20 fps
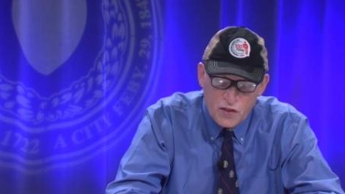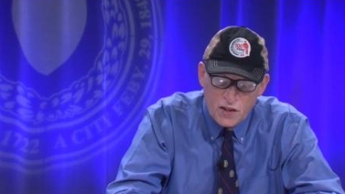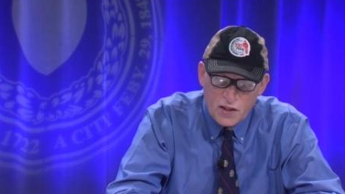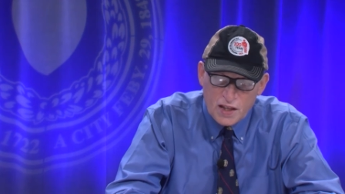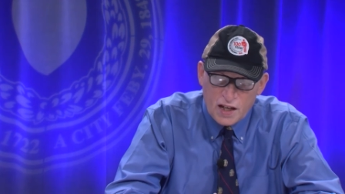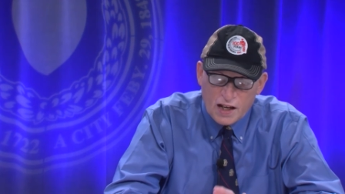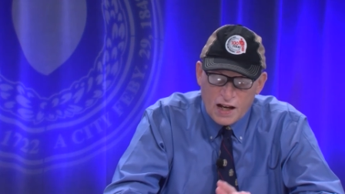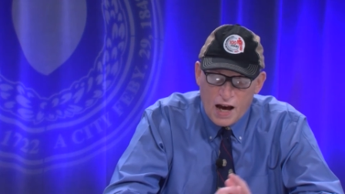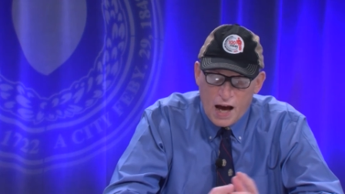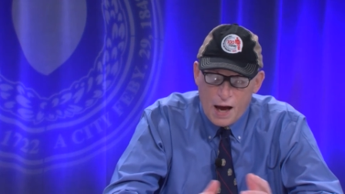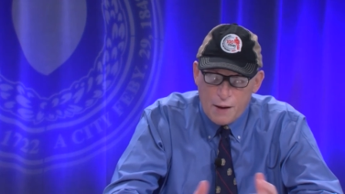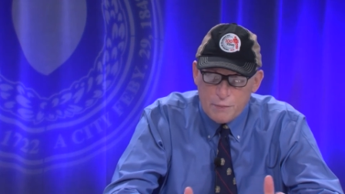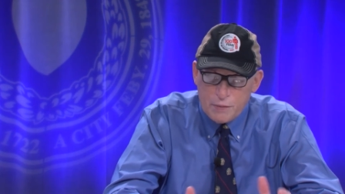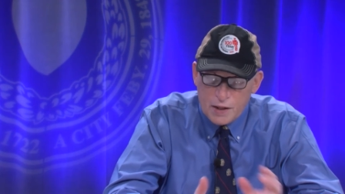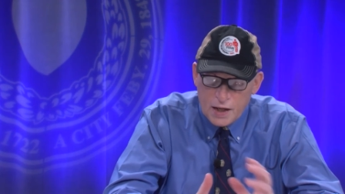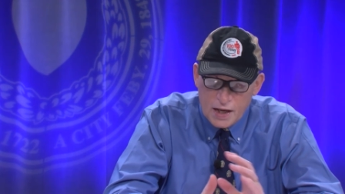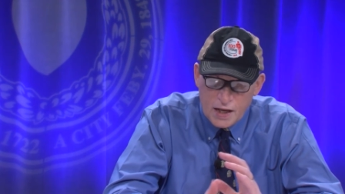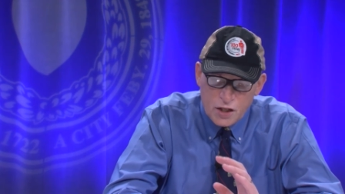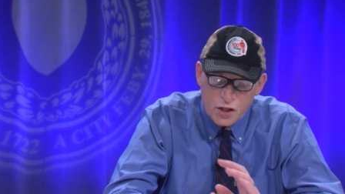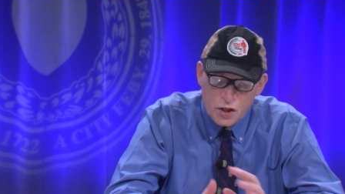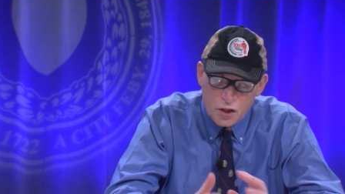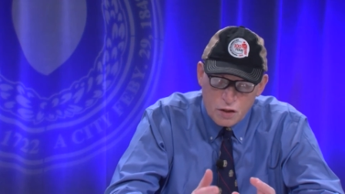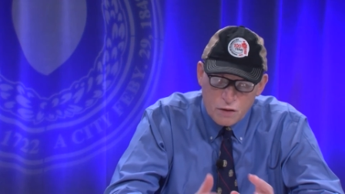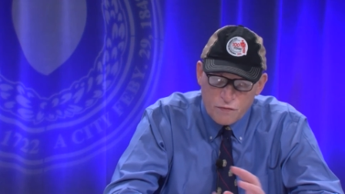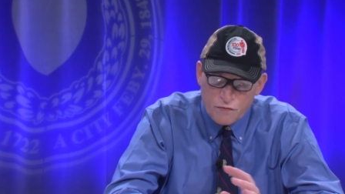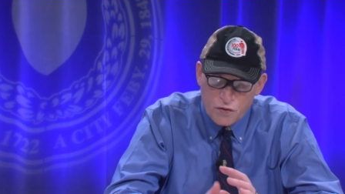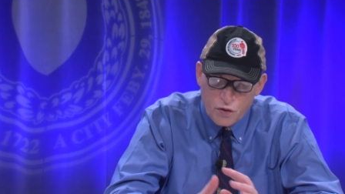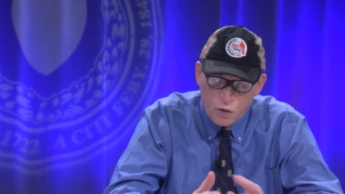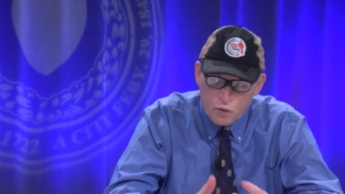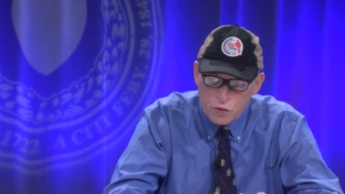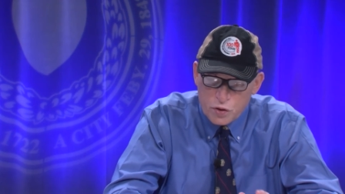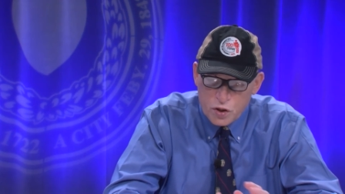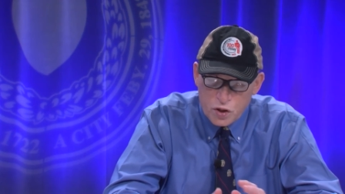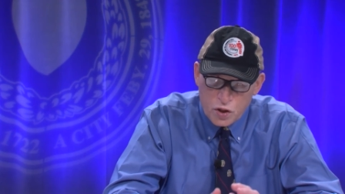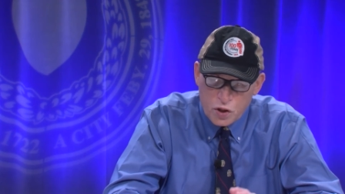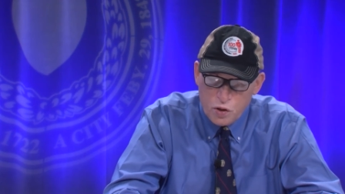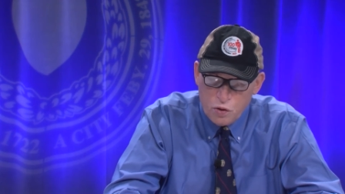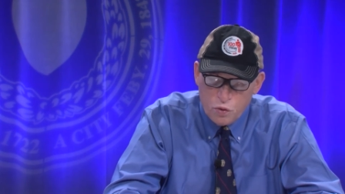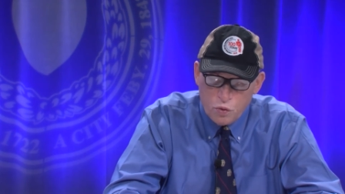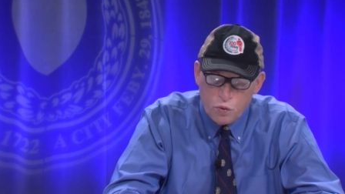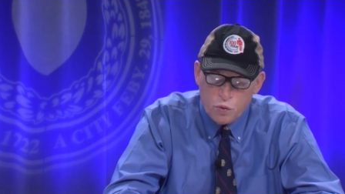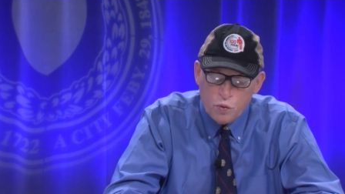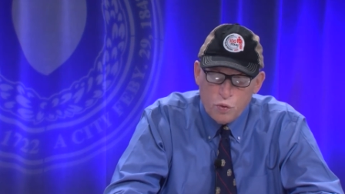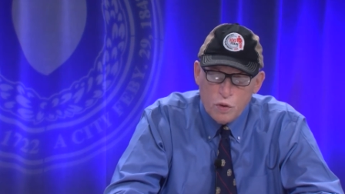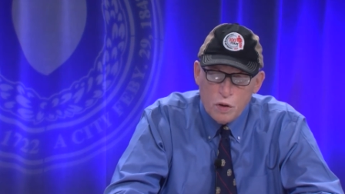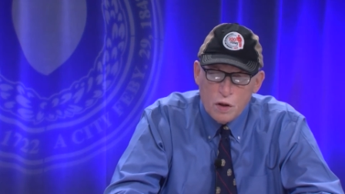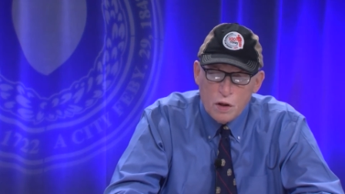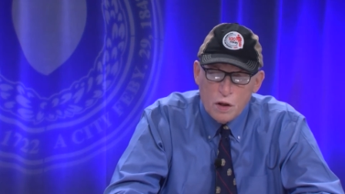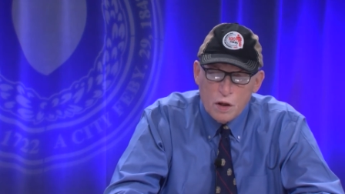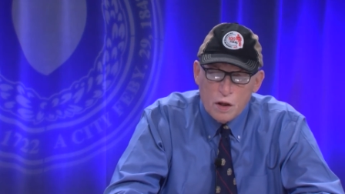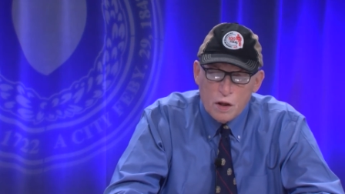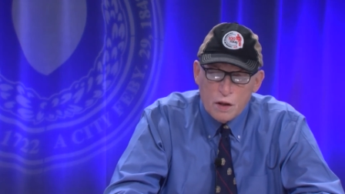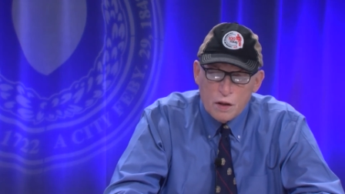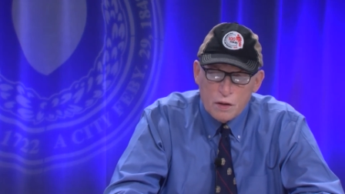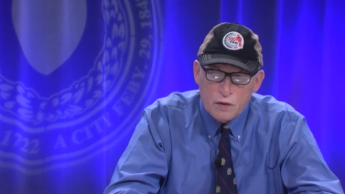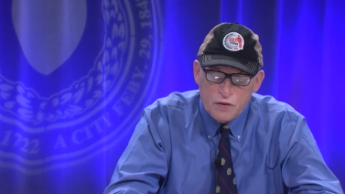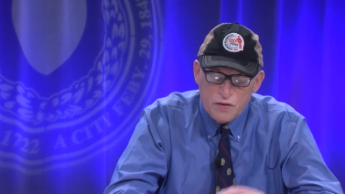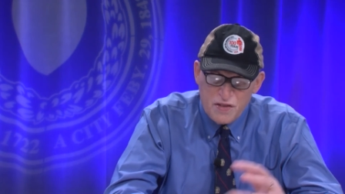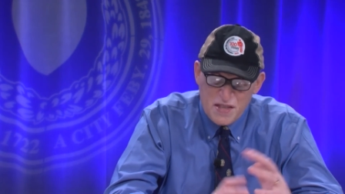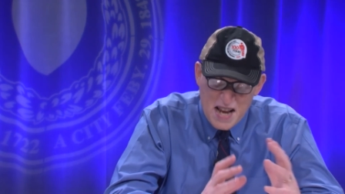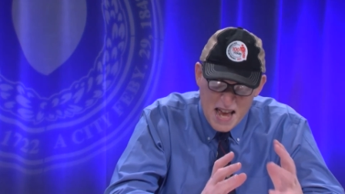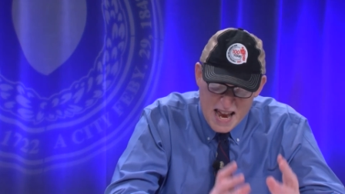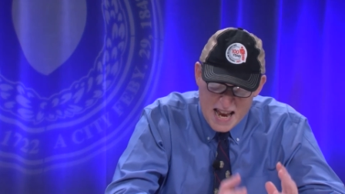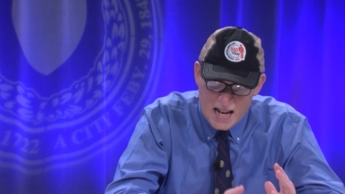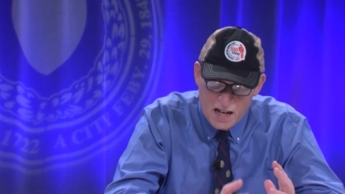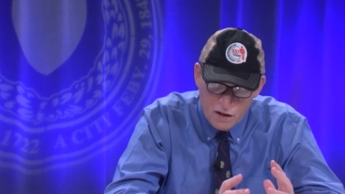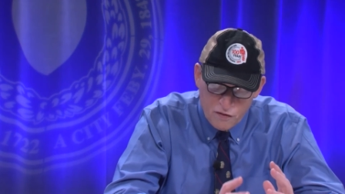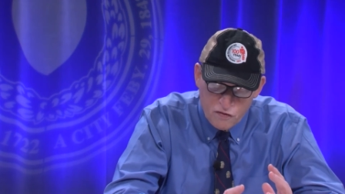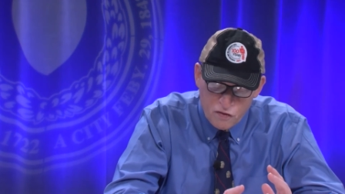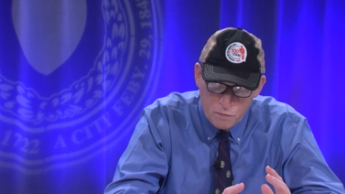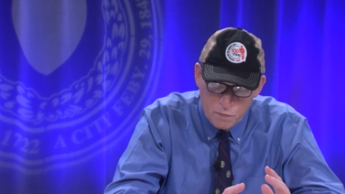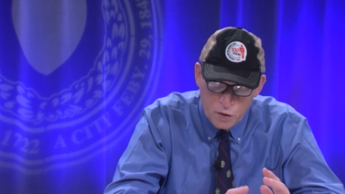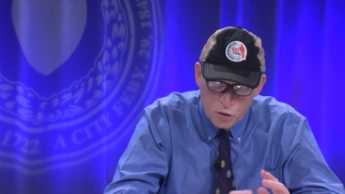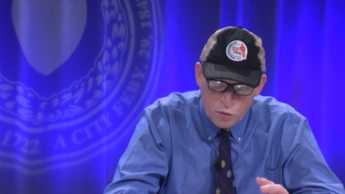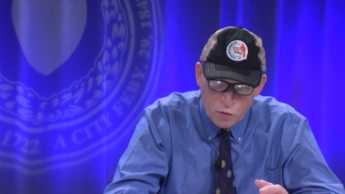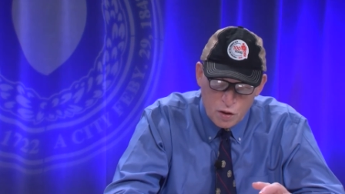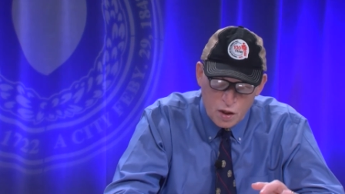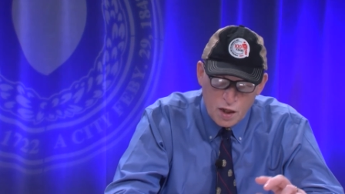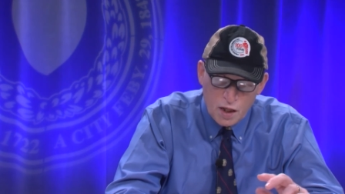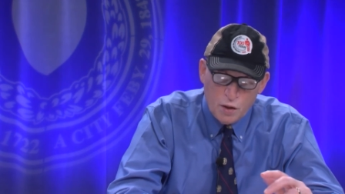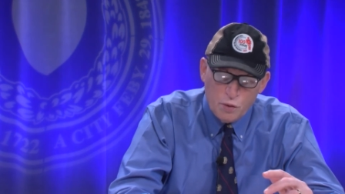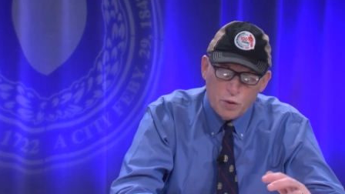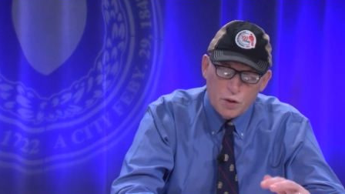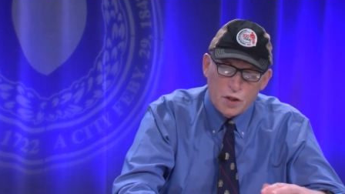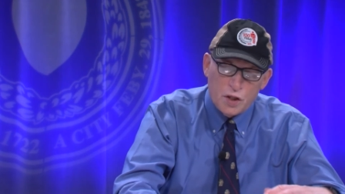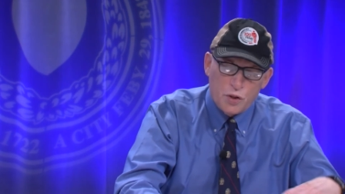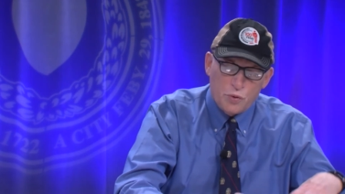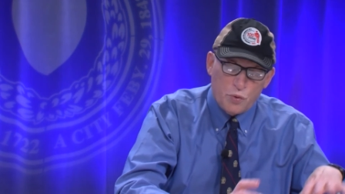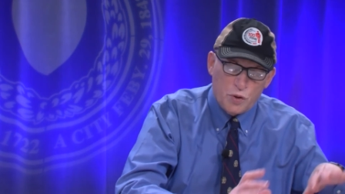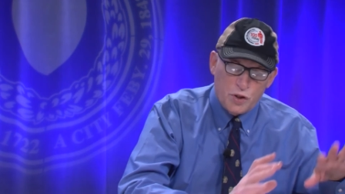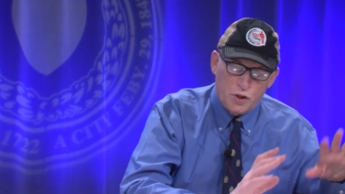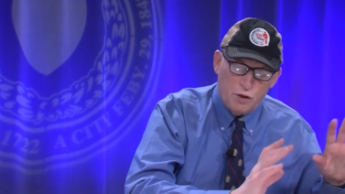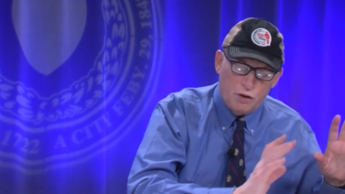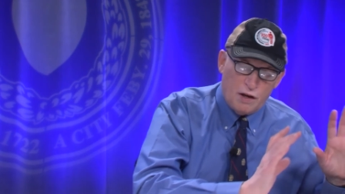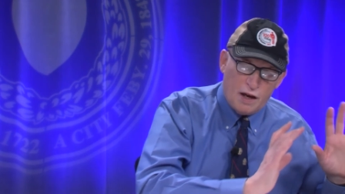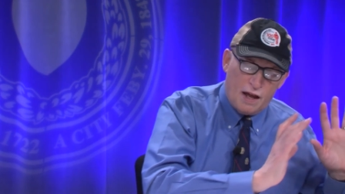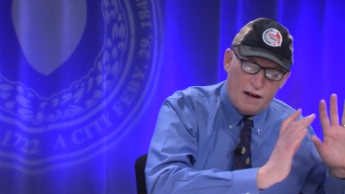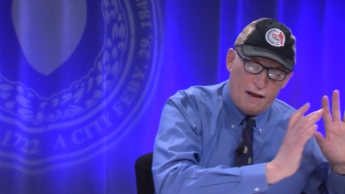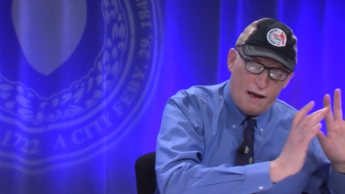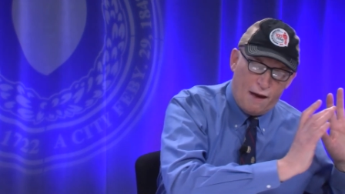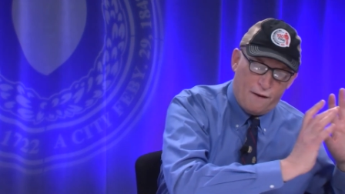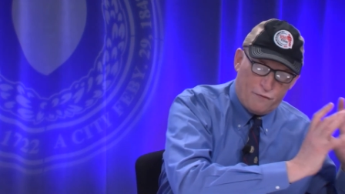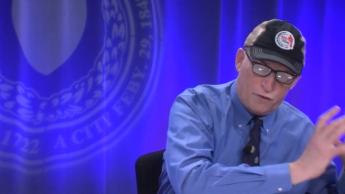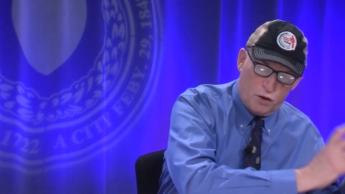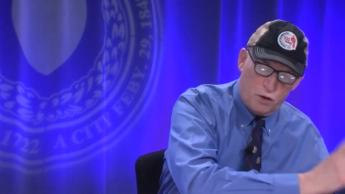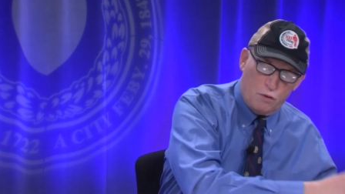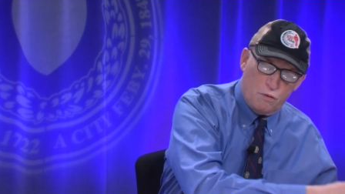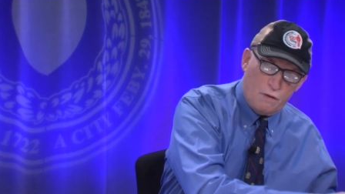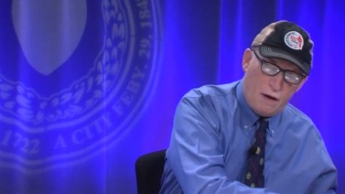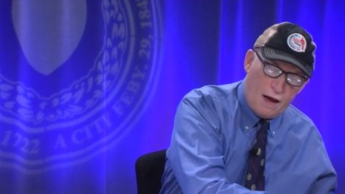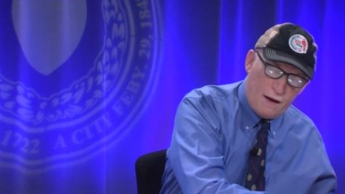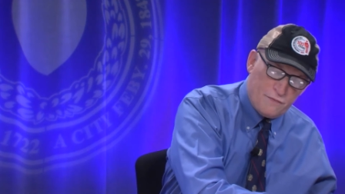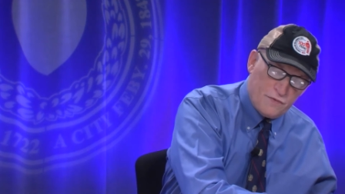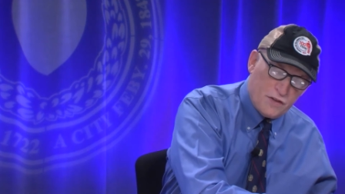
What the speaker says: the combination of those two, native immunity, which is what you get after you have the